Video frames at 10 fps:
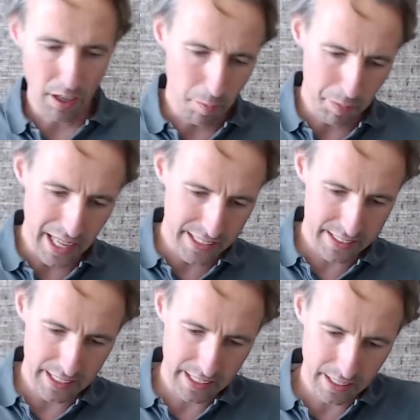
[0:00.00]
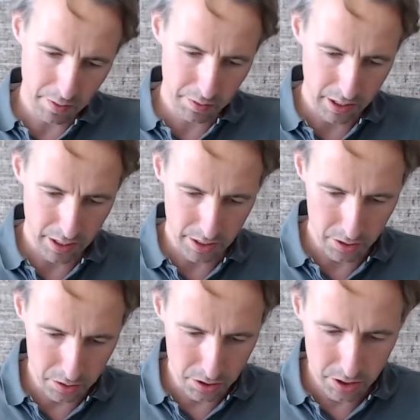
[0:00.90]
plastic that we're gonna
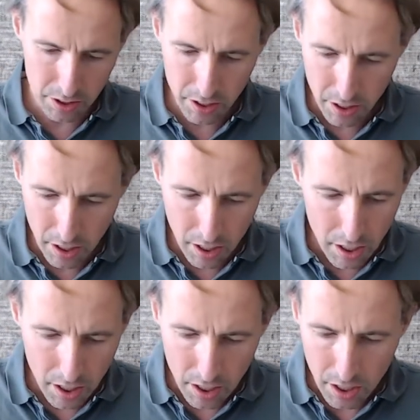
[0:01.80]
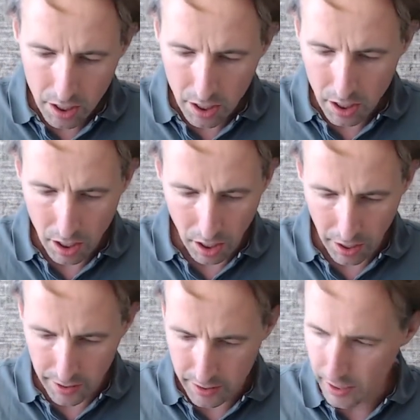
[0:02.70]
use
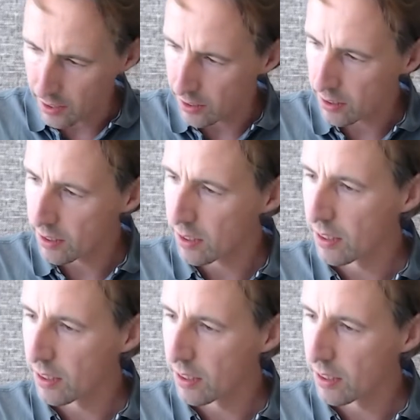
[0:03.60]
like this.